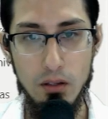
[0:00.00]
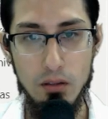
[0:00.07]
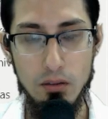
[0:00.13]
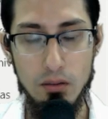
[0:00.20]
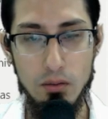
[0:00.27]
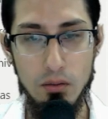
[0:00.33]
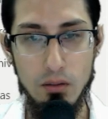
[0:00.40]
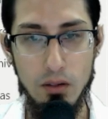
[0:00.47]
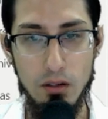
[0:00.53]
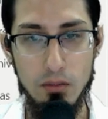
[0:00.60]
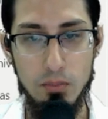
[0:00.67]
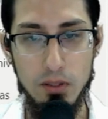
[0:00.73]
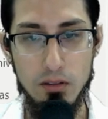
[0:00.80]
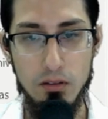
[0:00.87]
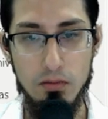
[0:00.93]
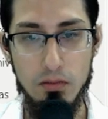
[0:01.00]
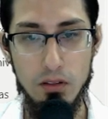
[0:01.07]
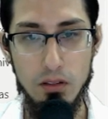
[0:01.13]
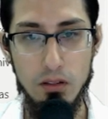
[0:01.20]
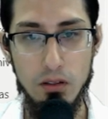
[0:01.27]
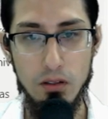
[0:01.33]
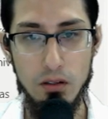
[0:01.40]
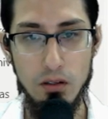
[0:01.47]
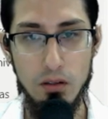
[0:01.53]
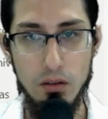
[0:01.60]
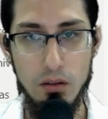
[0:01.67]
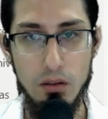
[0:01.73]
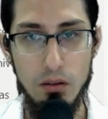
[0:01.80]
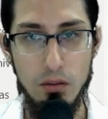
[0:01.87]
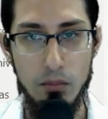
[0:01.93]
to the specific
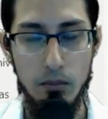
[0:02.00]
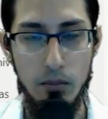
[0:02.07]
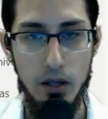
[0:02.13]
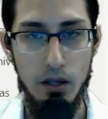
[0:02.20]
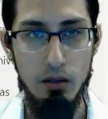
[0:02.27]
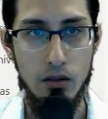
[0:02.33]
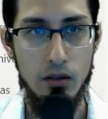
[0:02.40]
mail.